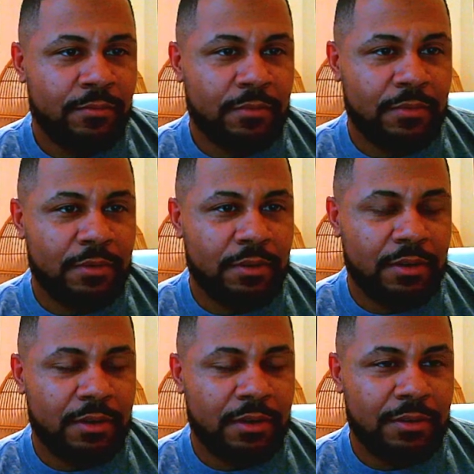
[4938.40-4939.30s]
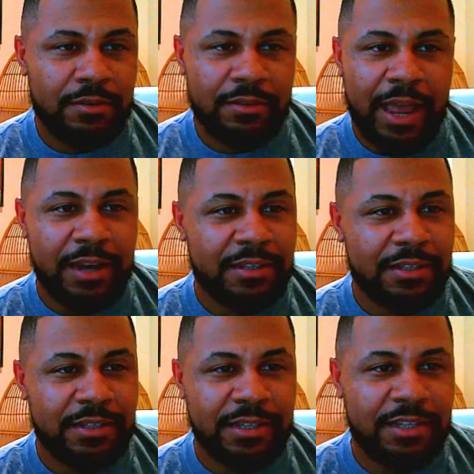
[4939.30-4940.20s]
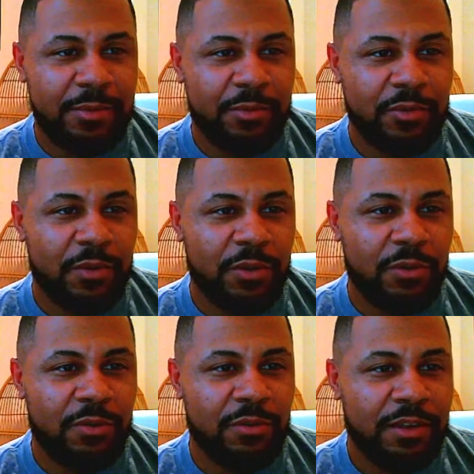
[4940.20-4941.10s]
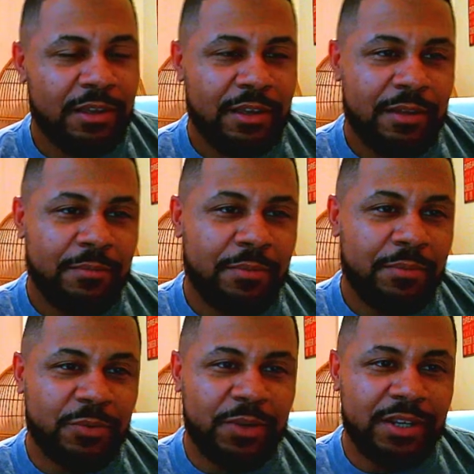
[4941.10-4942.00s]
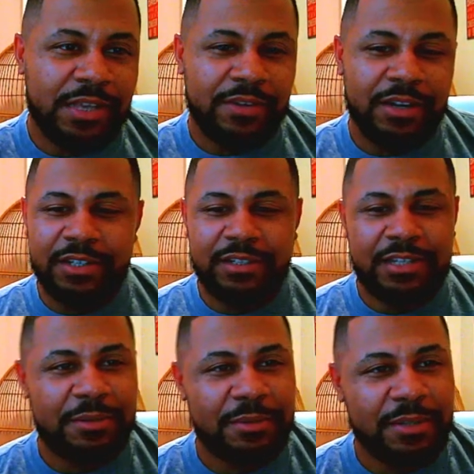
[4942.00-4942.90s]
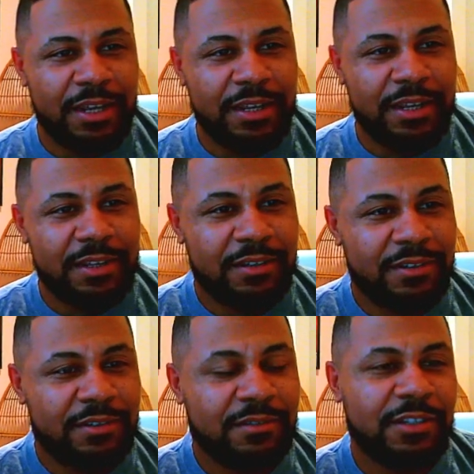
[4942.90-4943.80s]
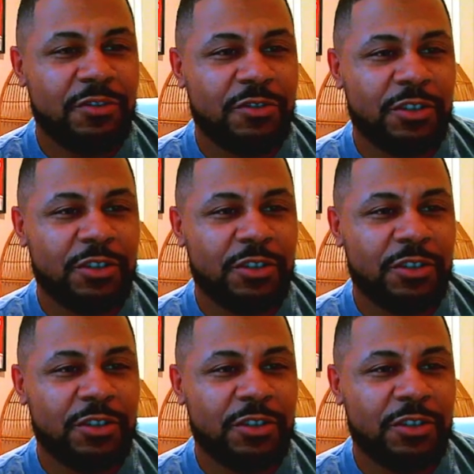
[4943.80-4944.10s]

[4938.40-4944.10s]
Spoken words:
Dallas is not that team on the road. But 2,700 seems like a disrespect, right?